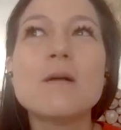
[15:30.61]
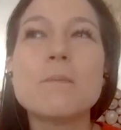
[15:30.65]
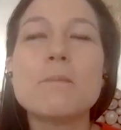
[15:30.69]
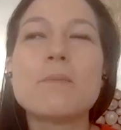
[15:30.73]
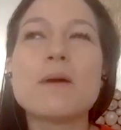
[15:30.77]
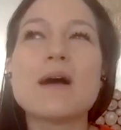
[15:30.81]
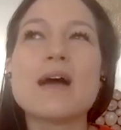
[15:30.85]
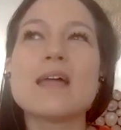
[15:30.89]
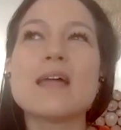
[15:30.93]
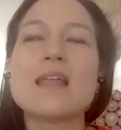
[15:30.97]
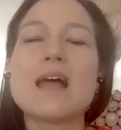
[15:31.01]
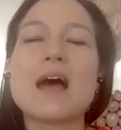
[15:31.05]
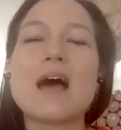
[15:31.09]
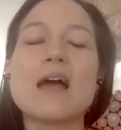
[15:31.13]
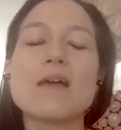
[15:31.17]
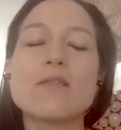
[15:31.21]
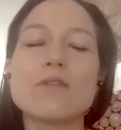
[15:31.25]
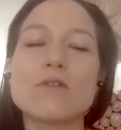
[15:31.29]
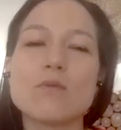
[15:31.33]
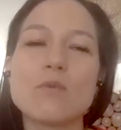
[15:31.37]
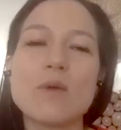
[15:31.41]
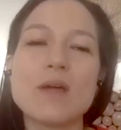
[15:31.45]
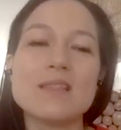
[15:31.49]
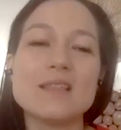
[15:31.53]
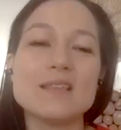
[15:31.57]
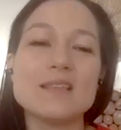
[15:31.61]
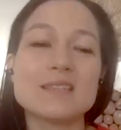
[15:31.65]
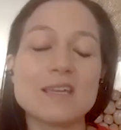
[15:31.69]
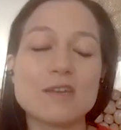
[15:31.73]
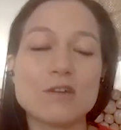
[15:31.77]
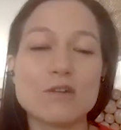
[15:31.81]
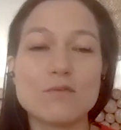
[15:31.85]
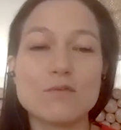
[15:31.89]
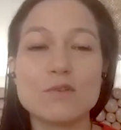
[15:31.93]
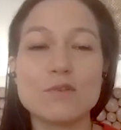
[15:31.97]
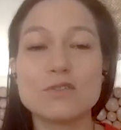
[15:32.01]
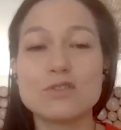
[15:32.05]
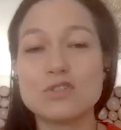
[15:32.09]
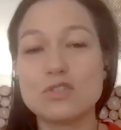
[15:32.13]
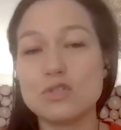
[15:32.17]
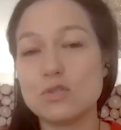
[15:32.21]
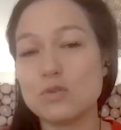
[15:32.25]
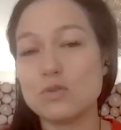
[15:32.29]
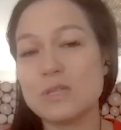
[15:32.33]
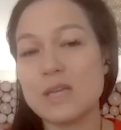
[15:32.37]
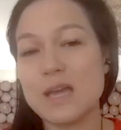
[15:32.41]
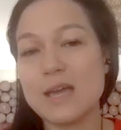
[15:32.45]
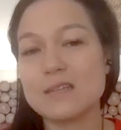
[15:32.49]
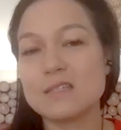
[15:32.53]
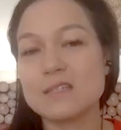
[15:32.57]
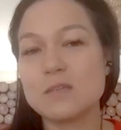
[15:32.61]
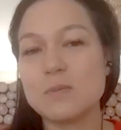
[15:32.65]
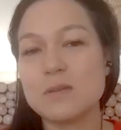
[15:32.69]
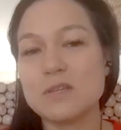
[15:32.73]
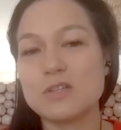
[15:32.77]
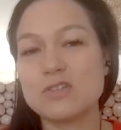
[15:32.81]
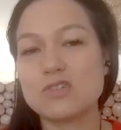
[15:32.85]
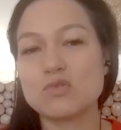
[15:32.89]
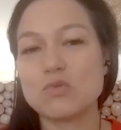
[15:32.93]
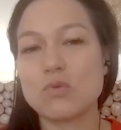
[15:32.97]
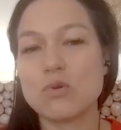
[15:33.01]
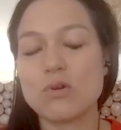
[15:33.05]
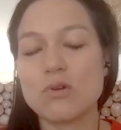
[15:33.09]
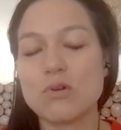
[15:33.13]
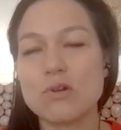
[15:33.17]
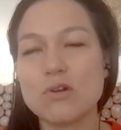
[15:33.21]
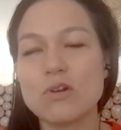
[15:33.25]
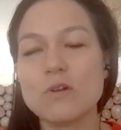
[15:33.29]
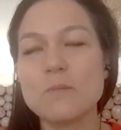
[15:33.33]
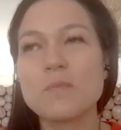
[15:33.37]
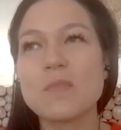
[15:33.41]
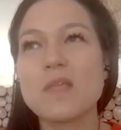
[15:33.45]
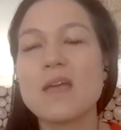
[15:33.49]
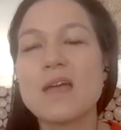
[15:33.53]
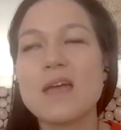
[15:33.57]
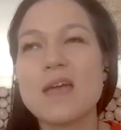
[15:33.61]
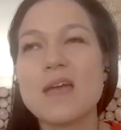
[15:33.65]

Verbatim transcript: But either way, these interviews do tend to be shorter.